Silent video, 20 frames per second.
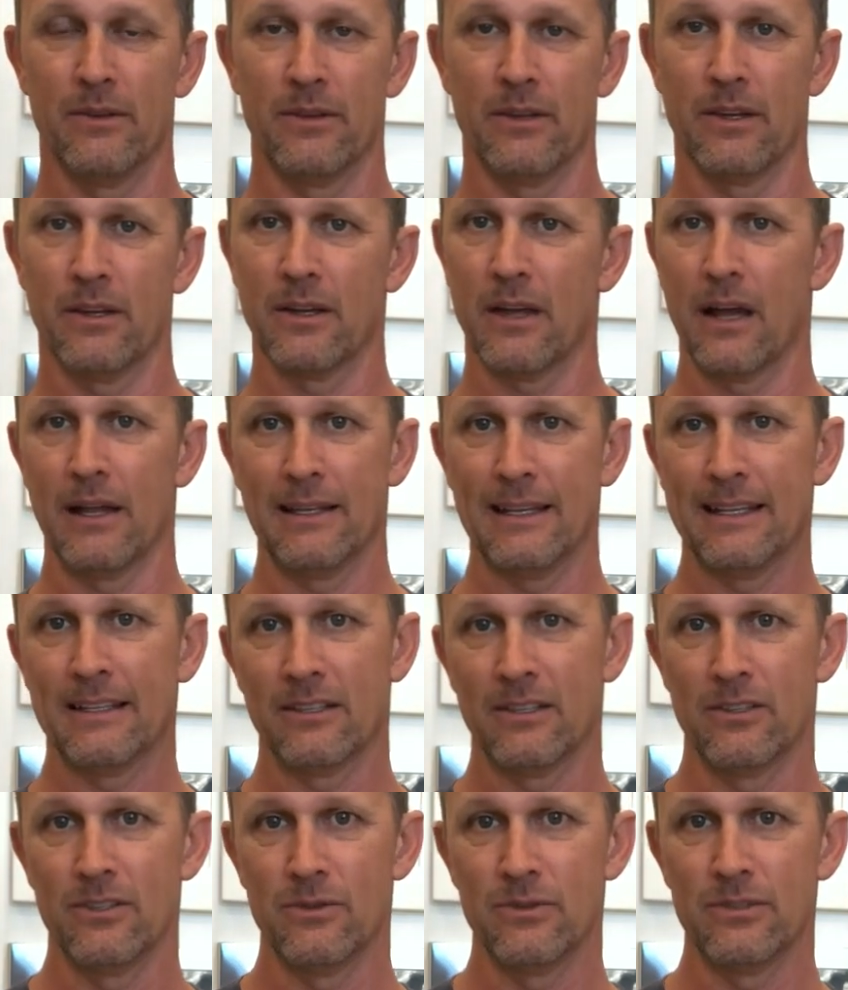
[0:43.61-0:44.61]
And I like
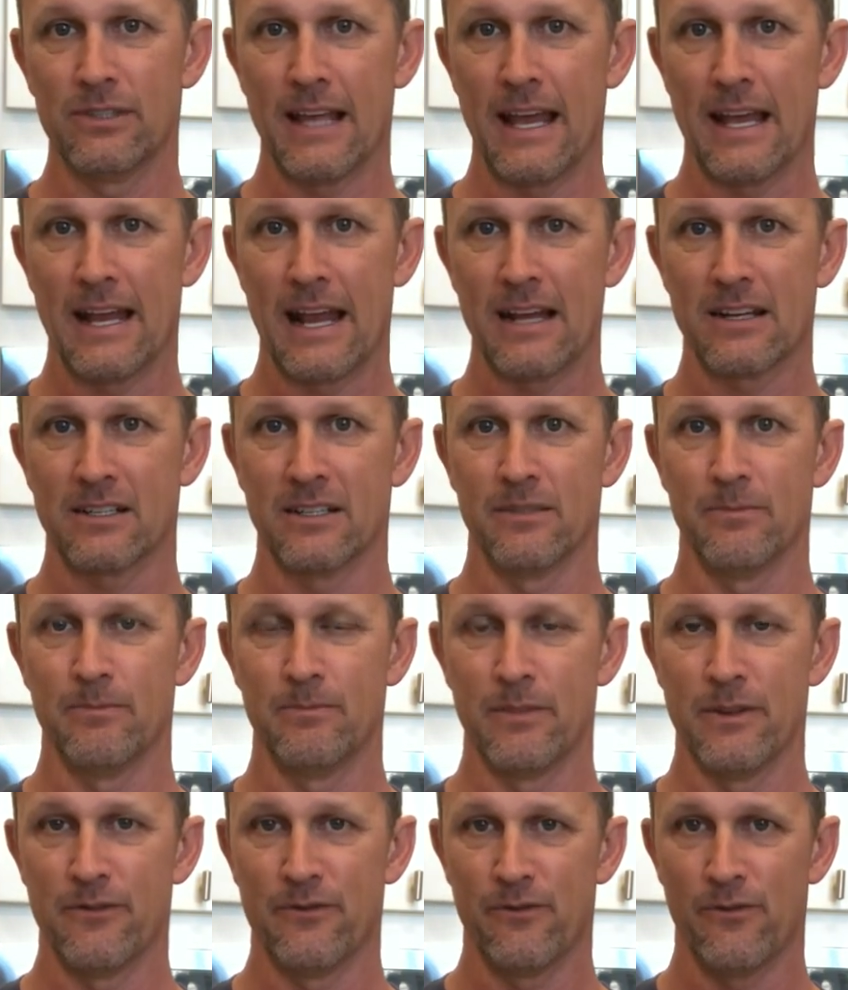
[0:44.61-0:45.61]
to use that actually
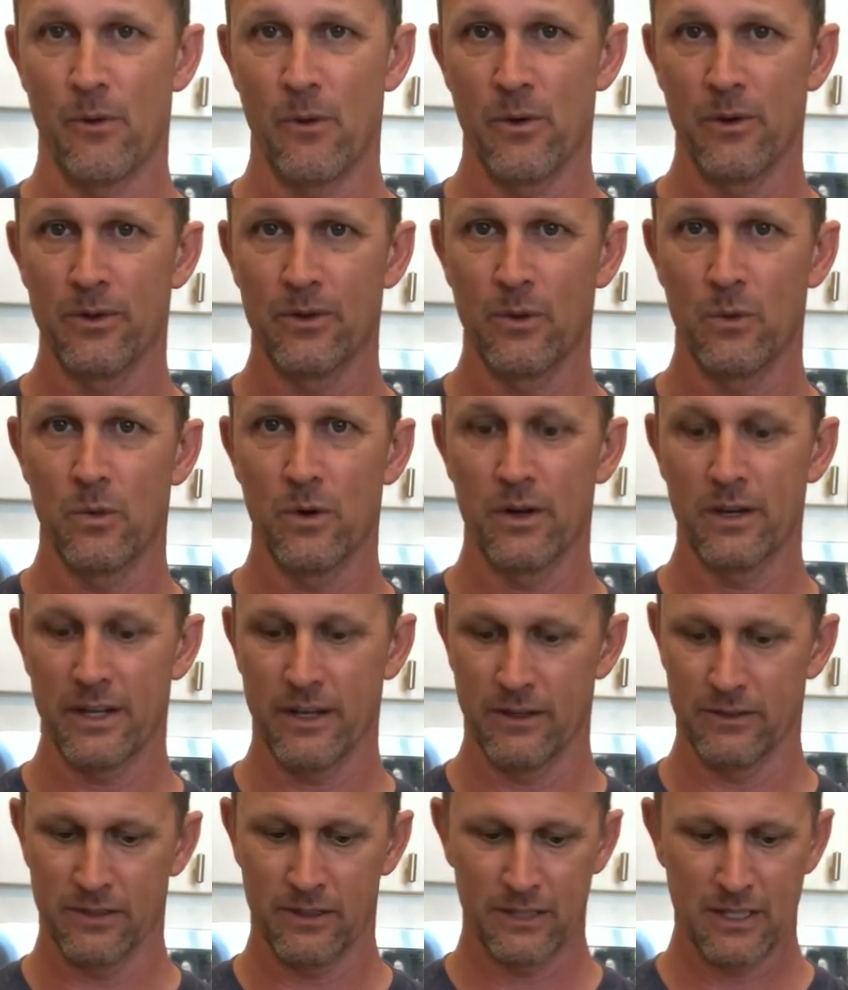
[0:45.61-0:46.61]
before the
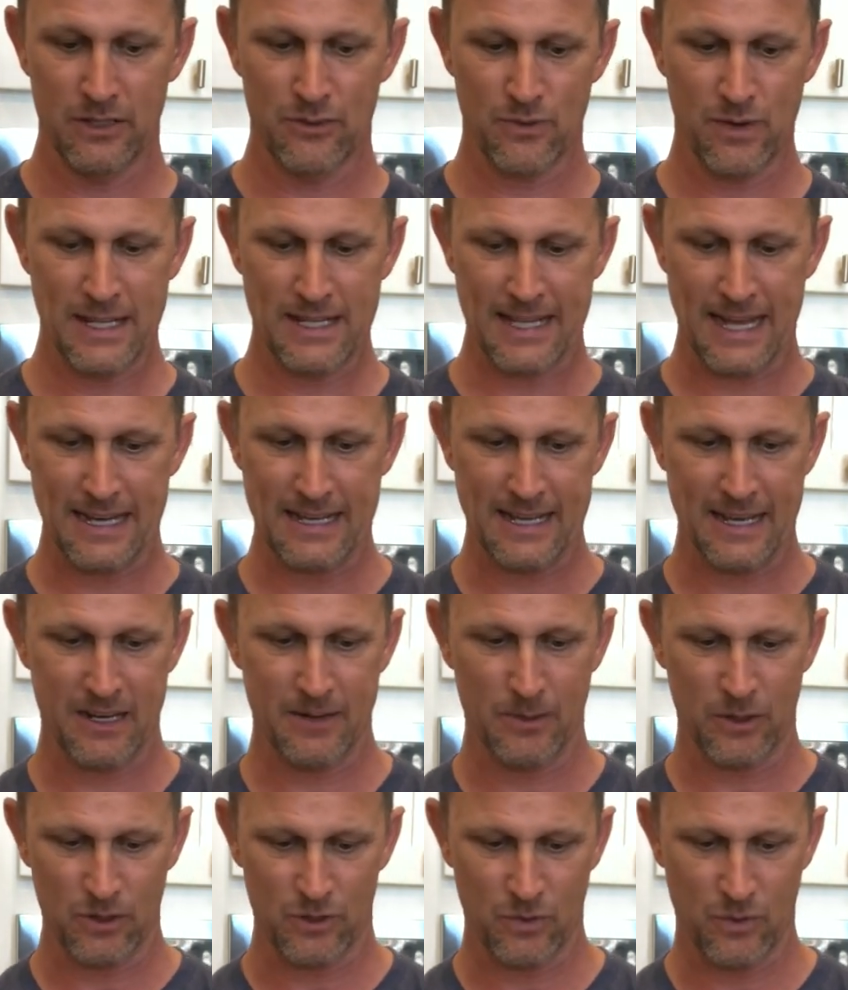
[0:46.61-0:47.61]
workout. So I'm going to drink that down
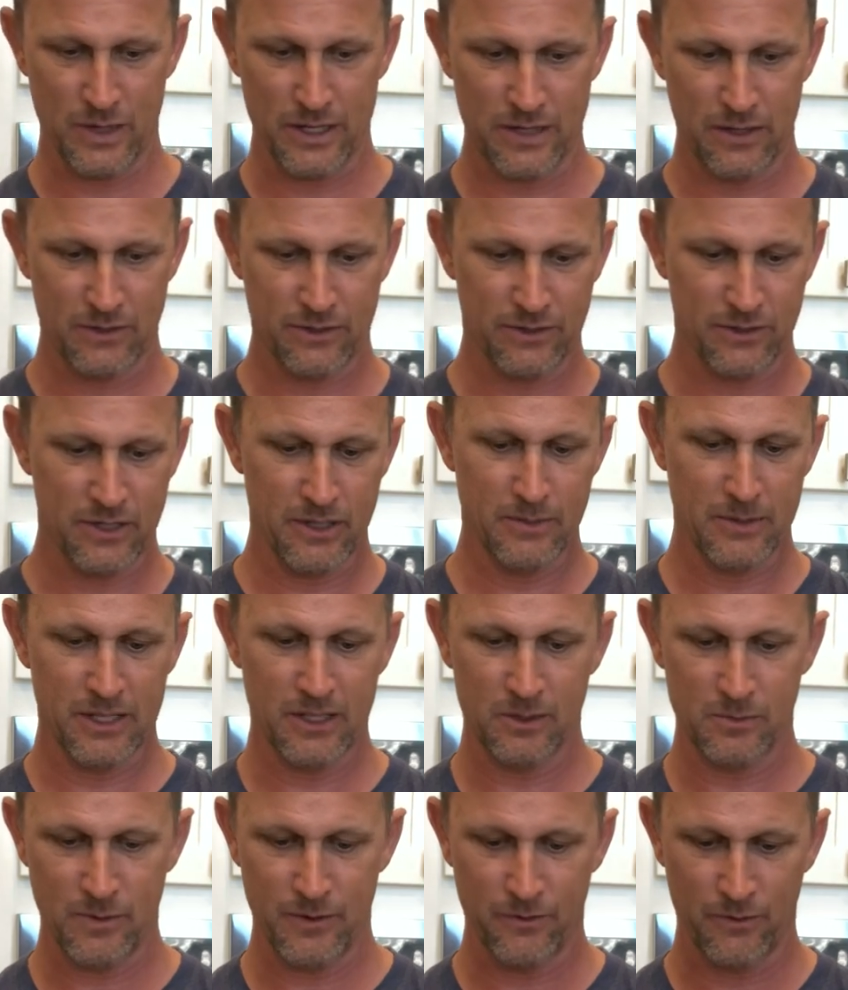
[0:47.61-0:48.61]
about 20 or 30
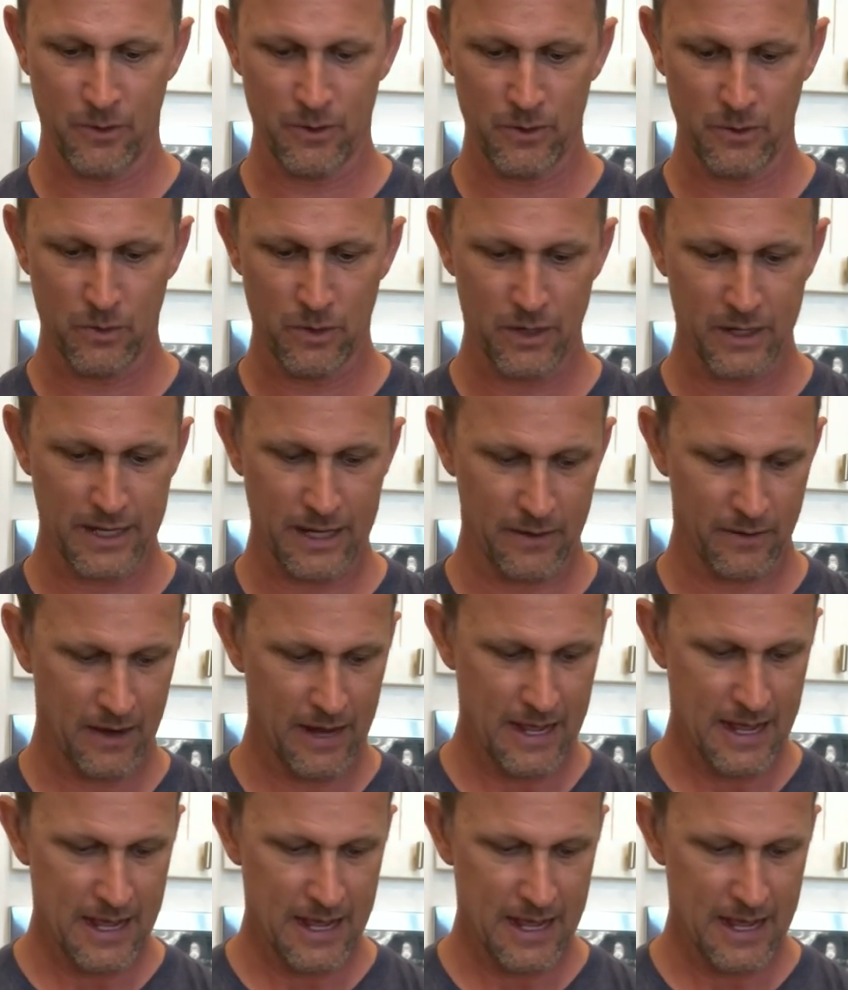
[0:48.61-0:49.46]
minutes before the workout.